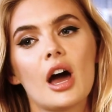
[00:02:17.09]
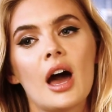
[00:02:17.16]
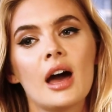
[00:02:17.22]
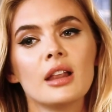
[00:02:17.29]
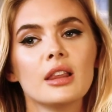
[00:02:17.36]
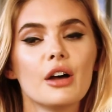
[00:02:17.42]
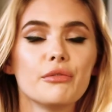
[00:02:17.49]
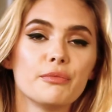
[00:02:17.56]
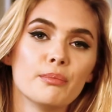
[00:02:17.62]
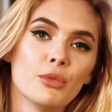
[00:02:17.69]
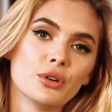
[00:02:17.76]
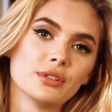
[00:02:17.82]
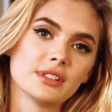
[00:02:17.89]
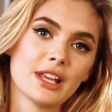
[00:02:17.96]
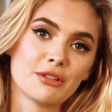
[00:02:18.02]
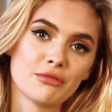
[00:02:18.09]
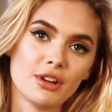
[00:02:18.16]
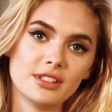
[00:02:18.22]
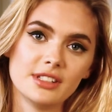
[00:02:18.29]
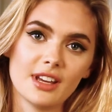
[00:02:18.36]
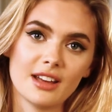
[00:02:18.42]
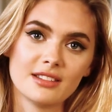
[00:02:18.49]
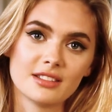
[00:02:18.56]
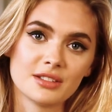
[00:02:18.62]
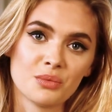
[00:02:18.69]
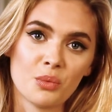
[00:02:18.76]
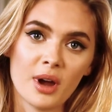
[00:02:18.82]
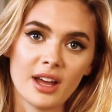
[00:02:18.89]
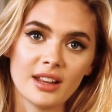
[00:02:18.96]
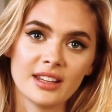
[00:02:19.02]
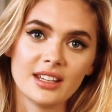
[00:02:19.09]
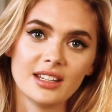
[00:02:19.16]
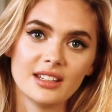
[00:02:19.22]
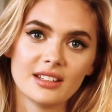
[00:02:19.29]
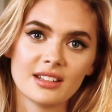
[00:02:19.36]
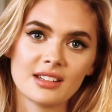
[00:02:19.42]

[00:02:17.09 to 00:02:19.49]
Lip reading: I love models like Rosie Huntington-Whiteley